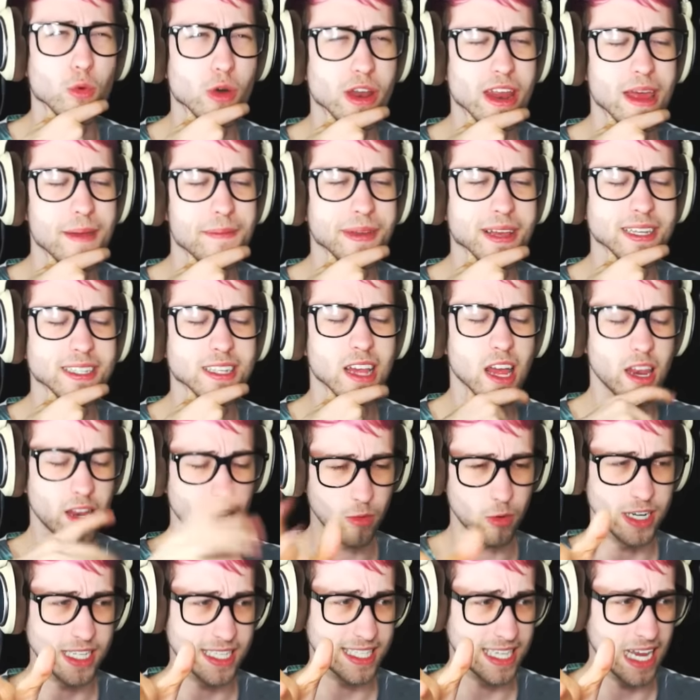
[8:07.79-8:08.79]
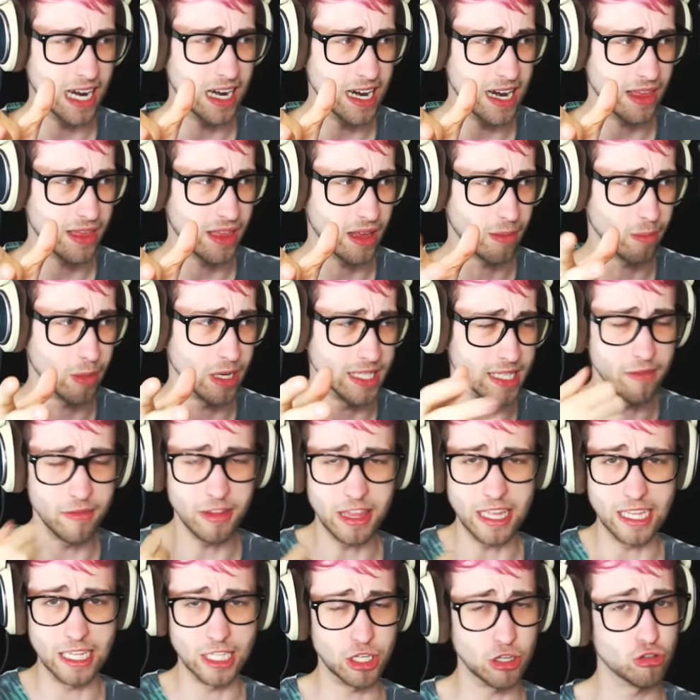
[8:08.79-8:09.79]
would it? Because I don't want to sell anything because
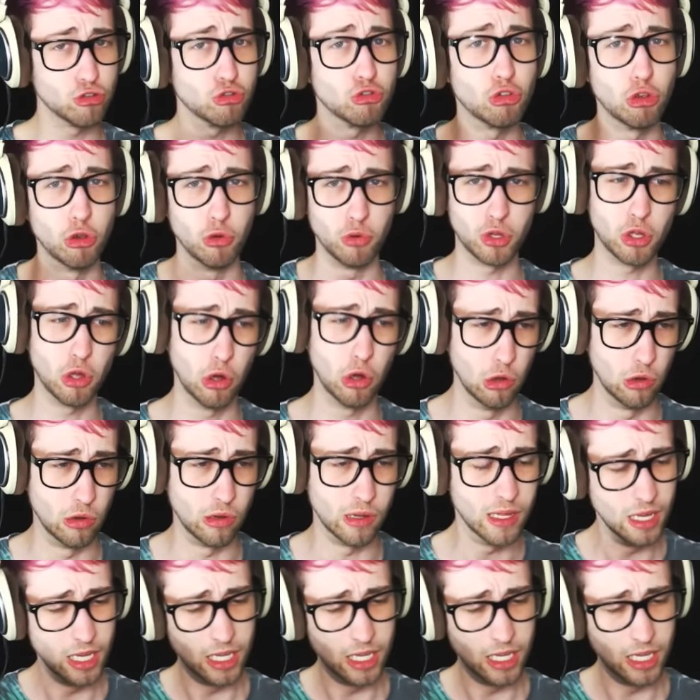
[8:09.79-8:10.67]
everything's just too cool.